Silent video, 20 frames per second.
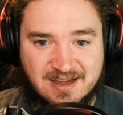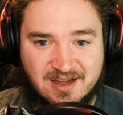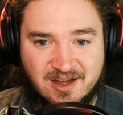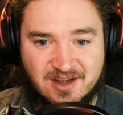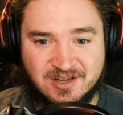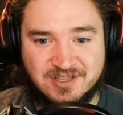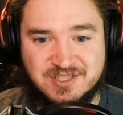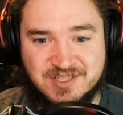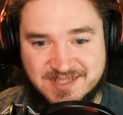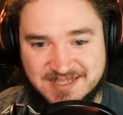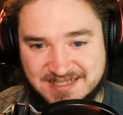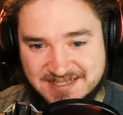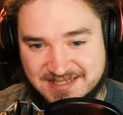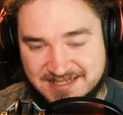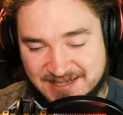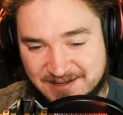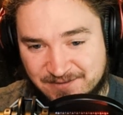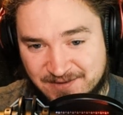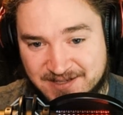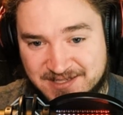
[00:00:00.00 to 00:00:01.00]
on to the
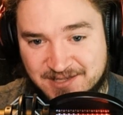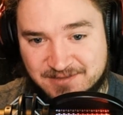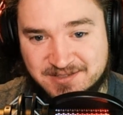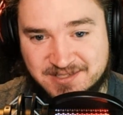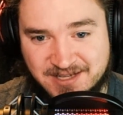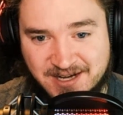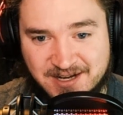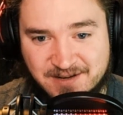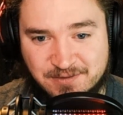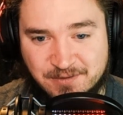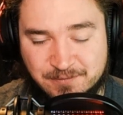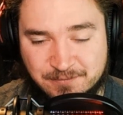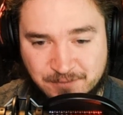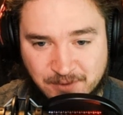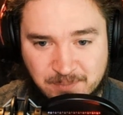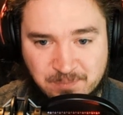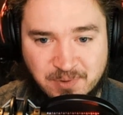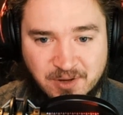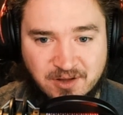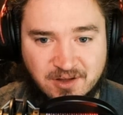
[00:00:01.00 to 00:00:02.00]
defensive side of the
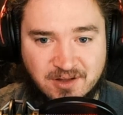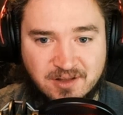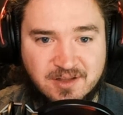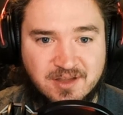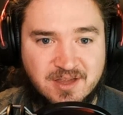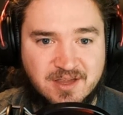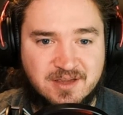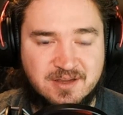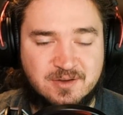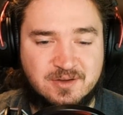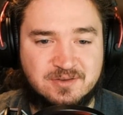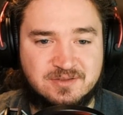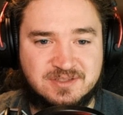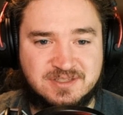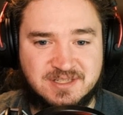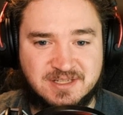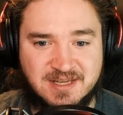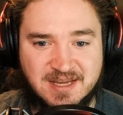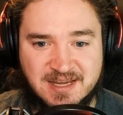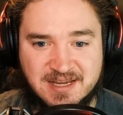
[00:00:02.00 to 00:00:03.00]
football.
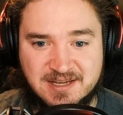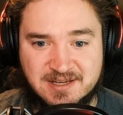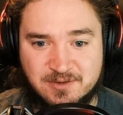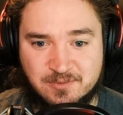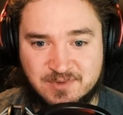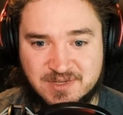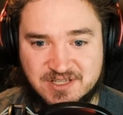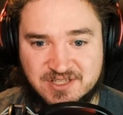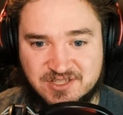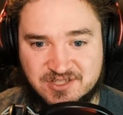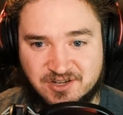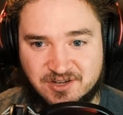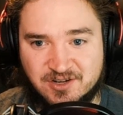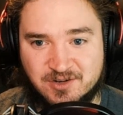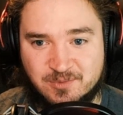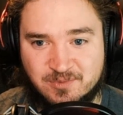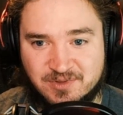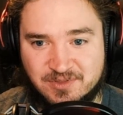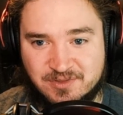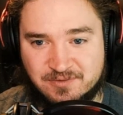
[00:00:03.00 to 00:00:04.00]
Today we
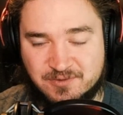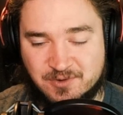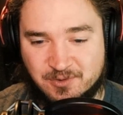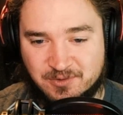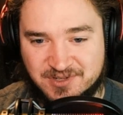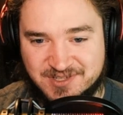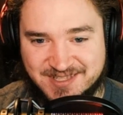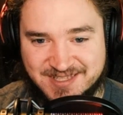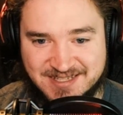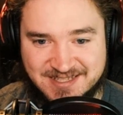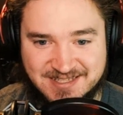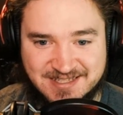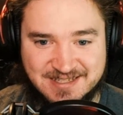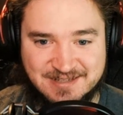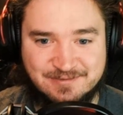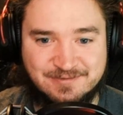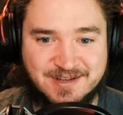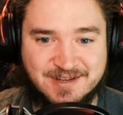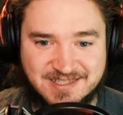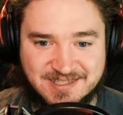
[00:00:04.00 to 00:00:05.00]
start with, of course, the
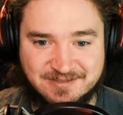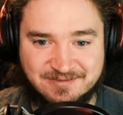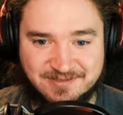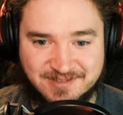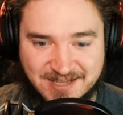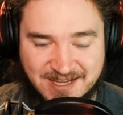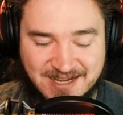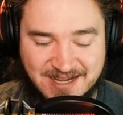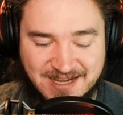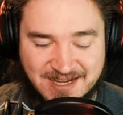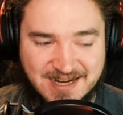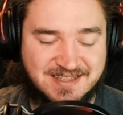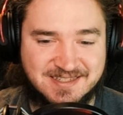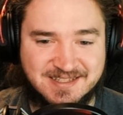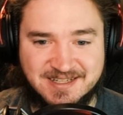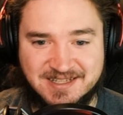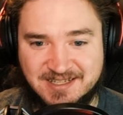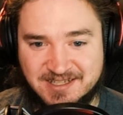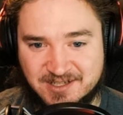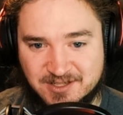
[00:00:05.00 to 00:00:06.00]
defensive line.
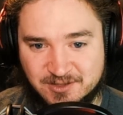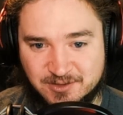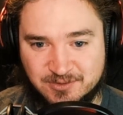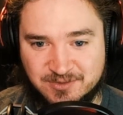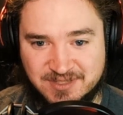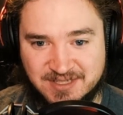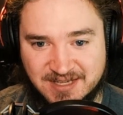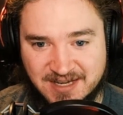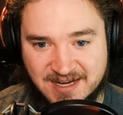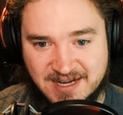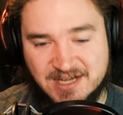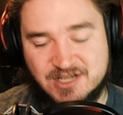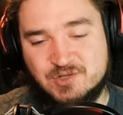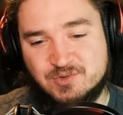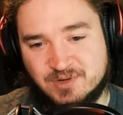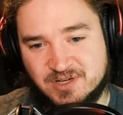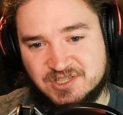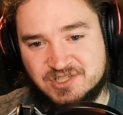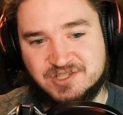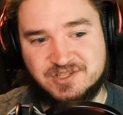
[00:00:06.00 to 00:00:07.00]
That's going to include the
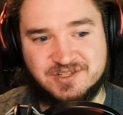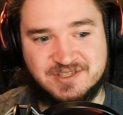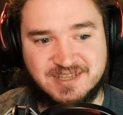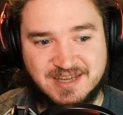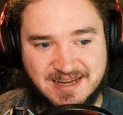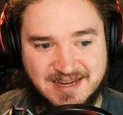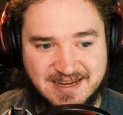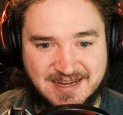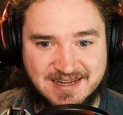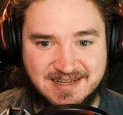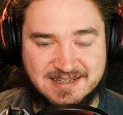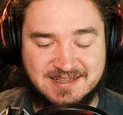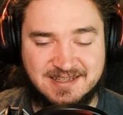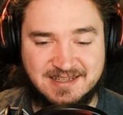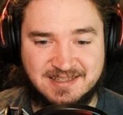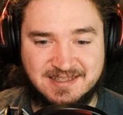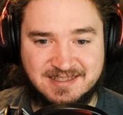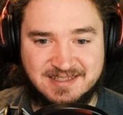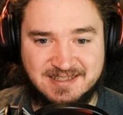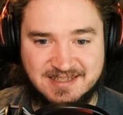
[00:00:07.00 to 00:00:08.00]
edge rushers and
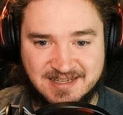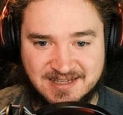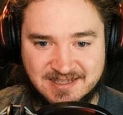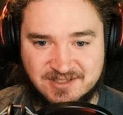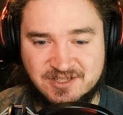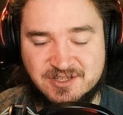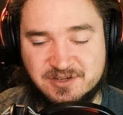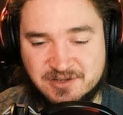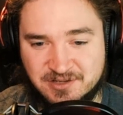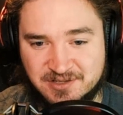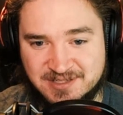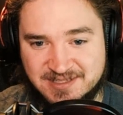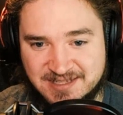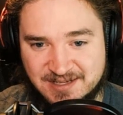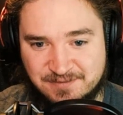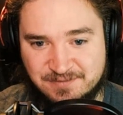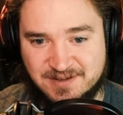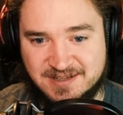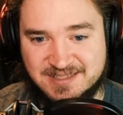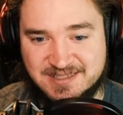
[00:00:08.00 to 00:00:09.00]
the interior
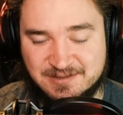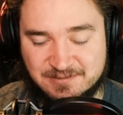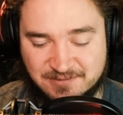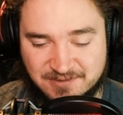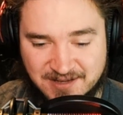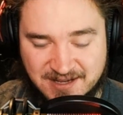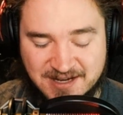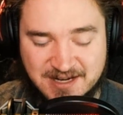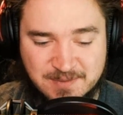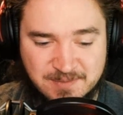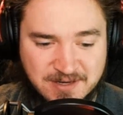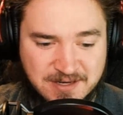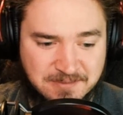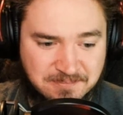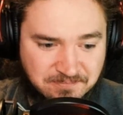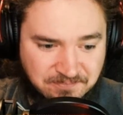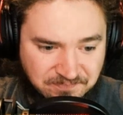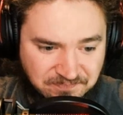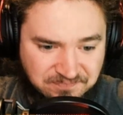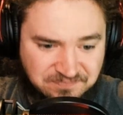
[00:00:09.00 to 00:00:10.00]
defensive
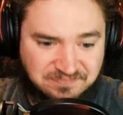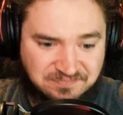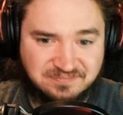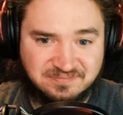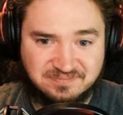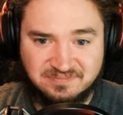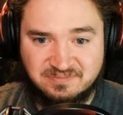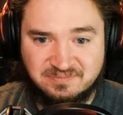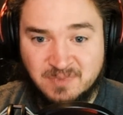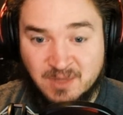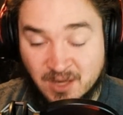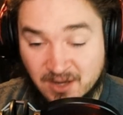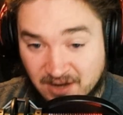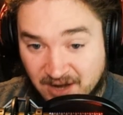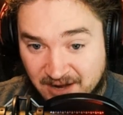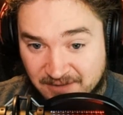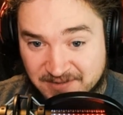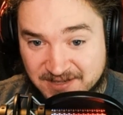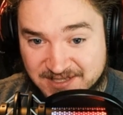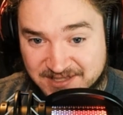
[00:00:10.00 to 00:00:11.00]
linemen.
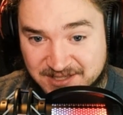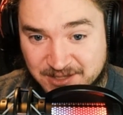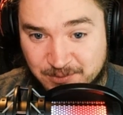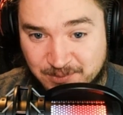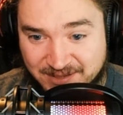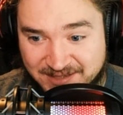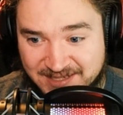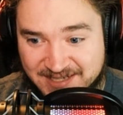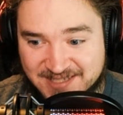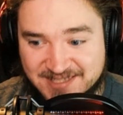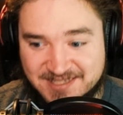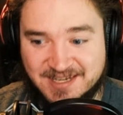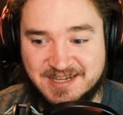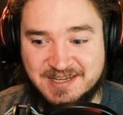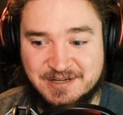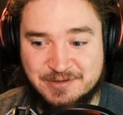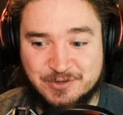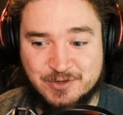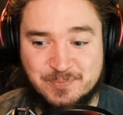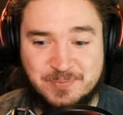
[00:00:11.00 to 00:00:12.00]
Obviously a really
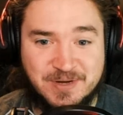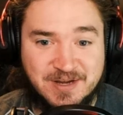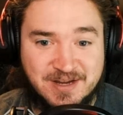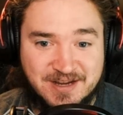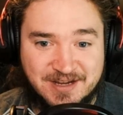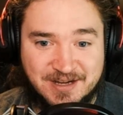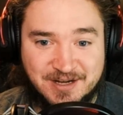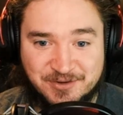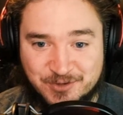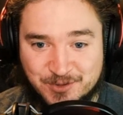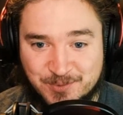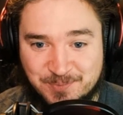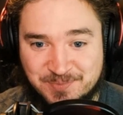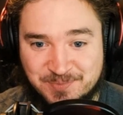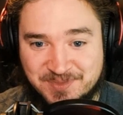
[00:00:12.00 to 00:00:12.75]
exciting group, a group